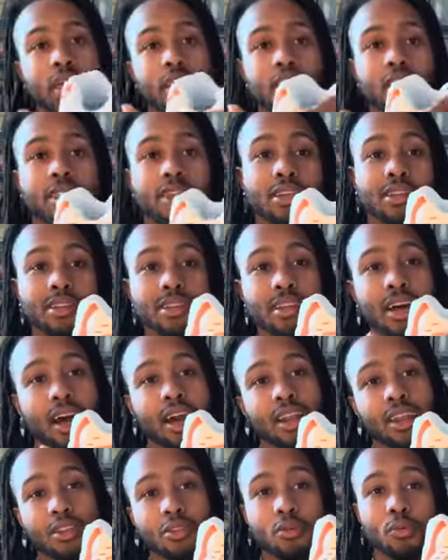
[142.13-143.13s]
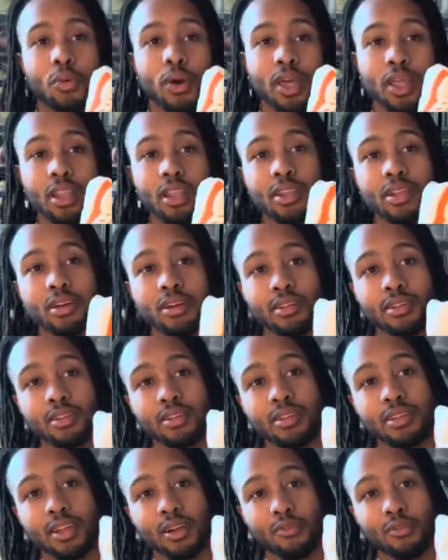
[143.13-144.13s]
the design and the way it looks,
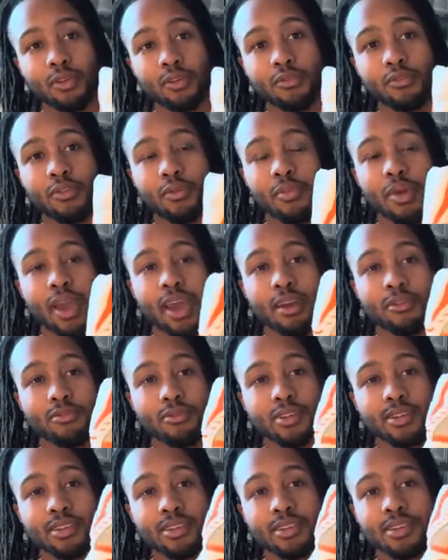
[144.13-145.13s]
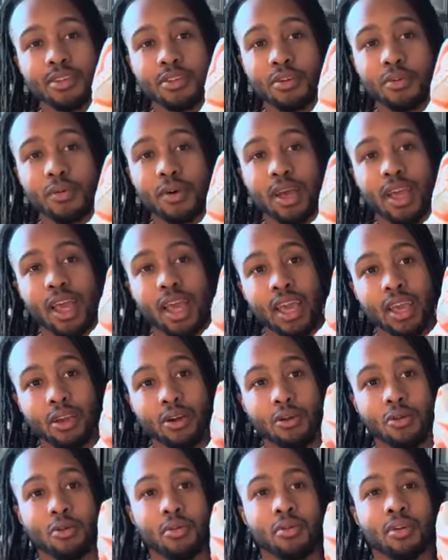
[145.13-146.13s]
different from every single
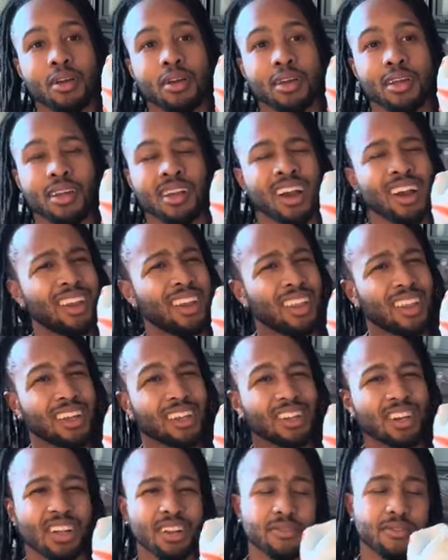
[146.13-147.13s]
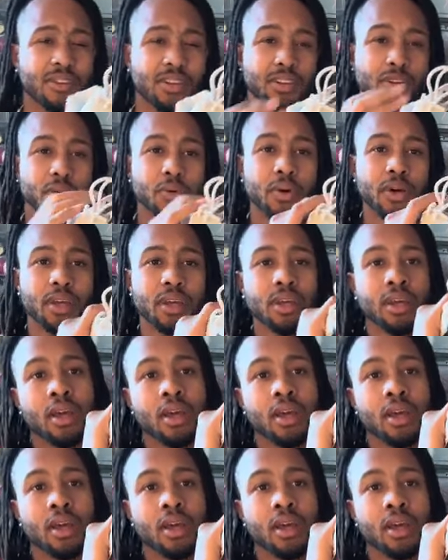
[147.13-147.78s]
angle, kind of like a jellyfish in a way.